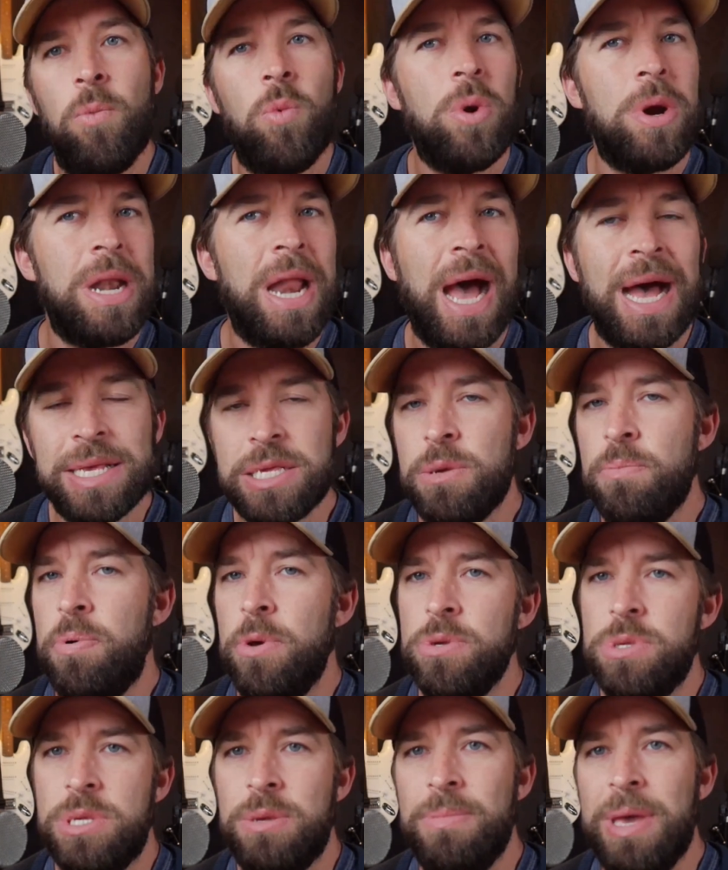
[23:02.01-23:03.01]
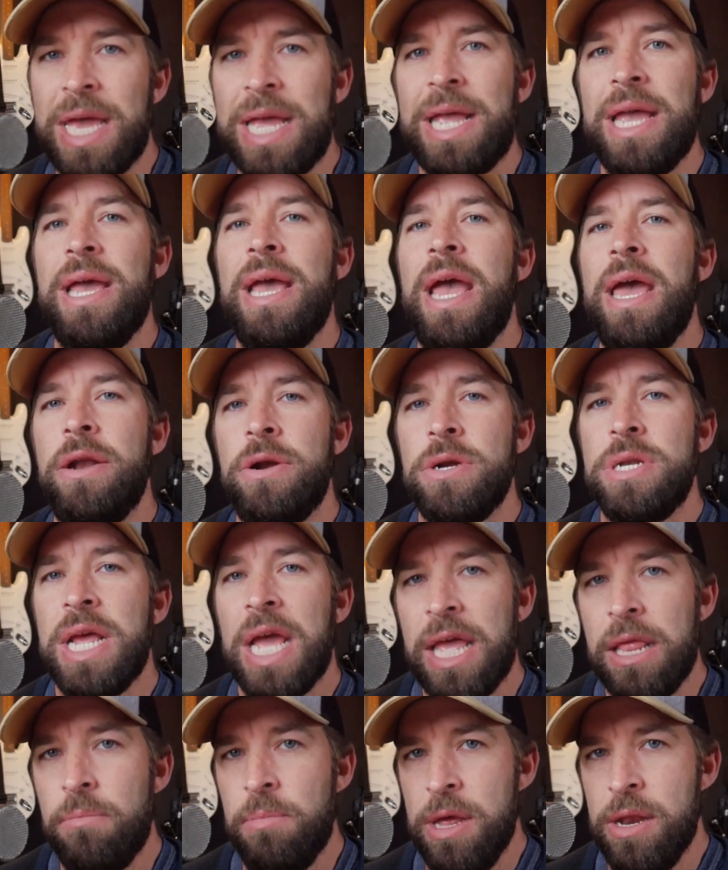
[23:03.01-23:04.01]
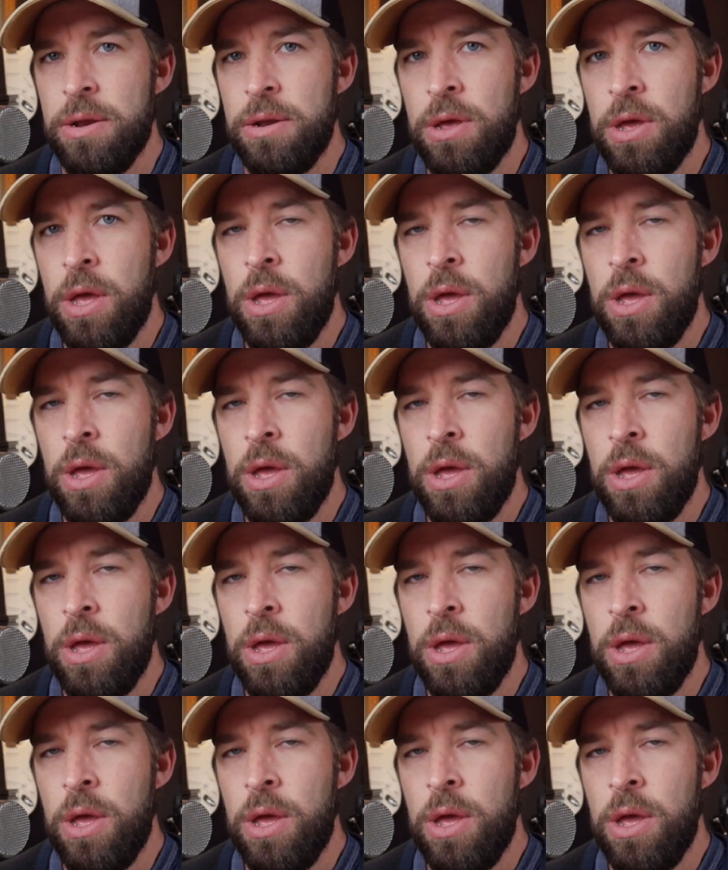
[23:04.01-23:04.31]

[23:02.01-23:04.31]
We're not supposed to make it entertainment.